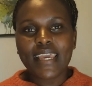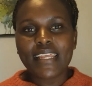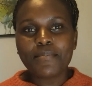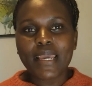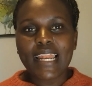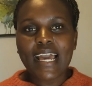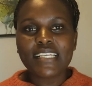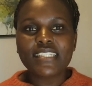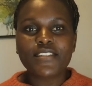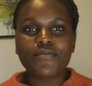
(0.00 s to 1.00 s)
and my
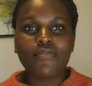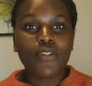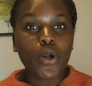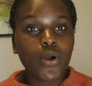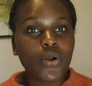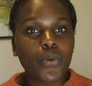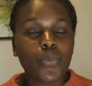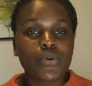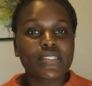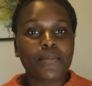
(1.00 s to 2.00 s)
last
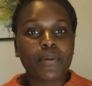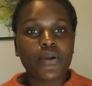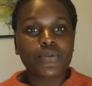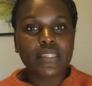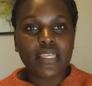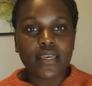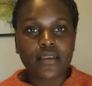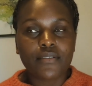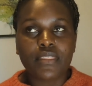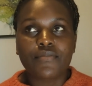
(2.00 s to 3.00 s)
vlog was about
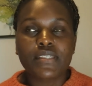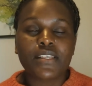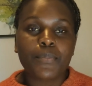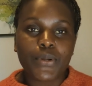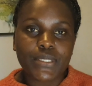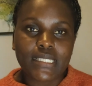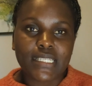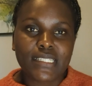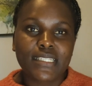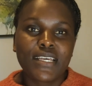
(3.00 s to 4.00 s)
the visa
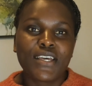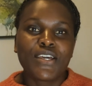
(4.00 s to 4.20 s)
process.